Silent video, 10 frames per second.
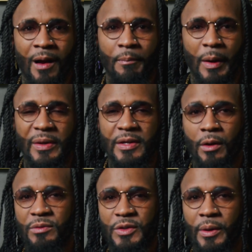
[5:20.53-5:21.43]
but we
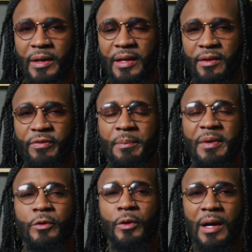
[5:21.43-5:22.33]
don't do it in the
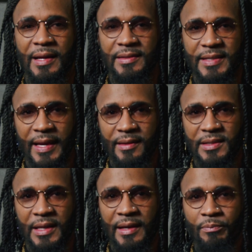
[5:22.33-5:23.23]
familial context.